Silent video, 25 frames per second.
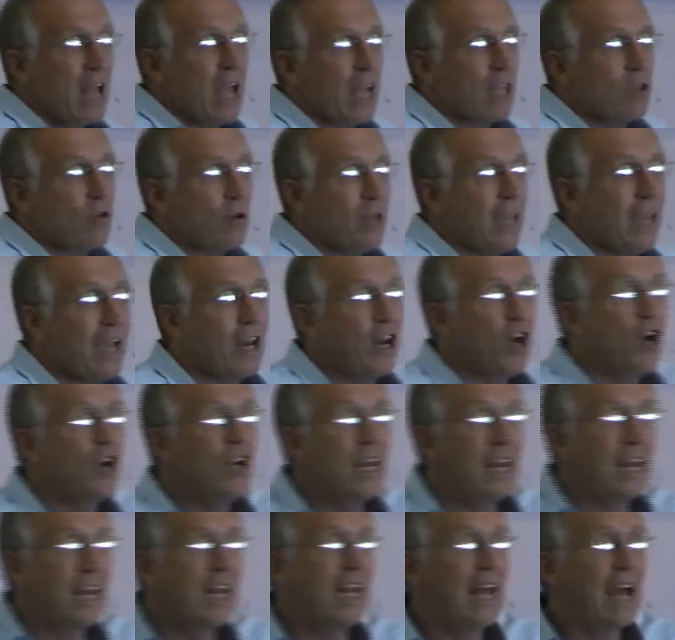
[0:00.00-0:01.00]
And you can
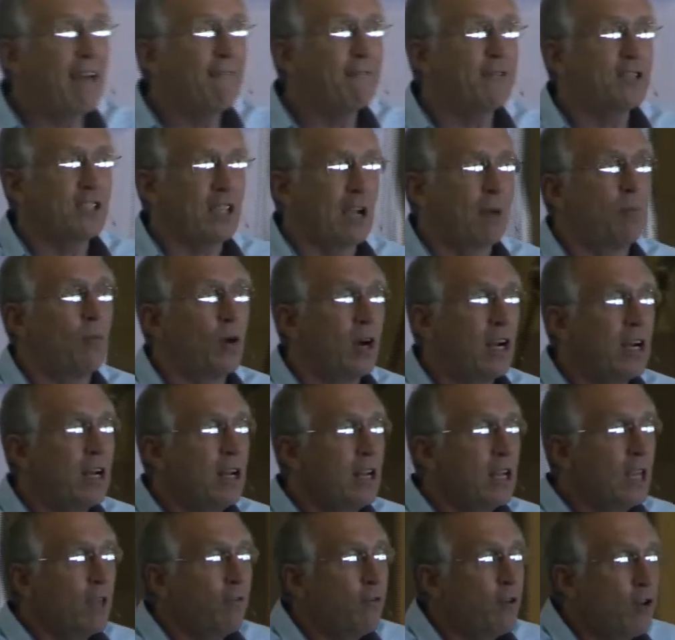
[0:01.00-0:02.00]
only love
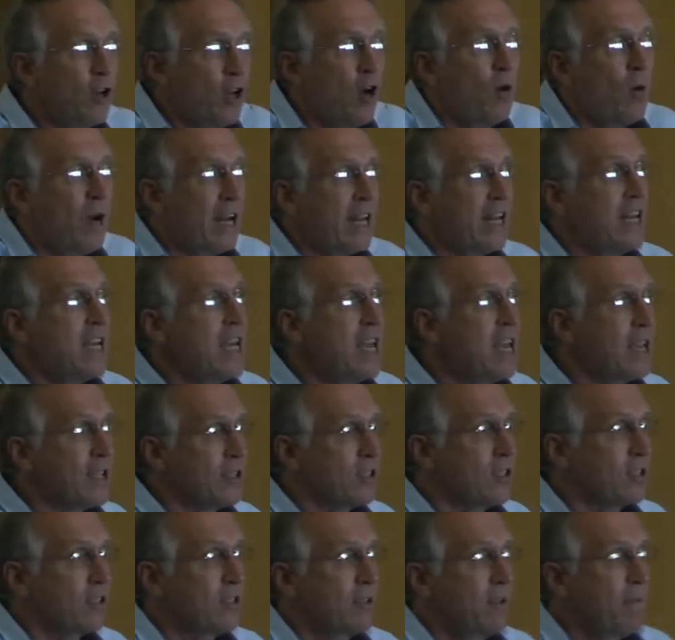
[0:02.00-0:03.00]
someone if you know what he
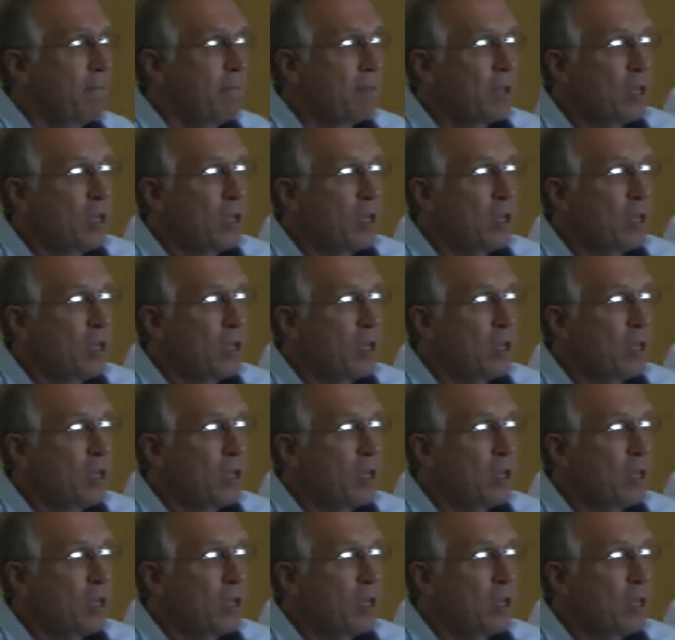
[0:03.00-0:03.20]
needs.